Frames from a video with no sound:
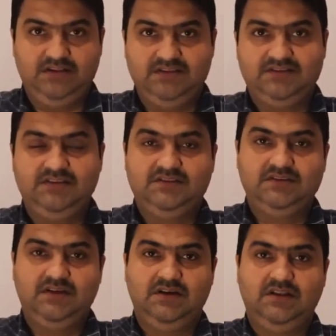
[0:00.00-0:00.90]
This
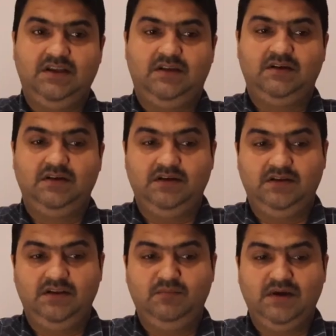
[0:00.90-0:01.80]
is
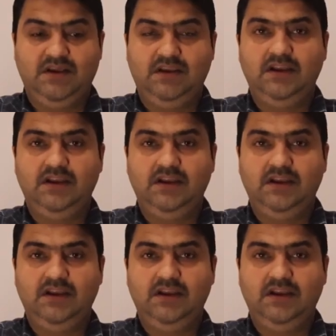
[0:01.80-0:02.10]
in my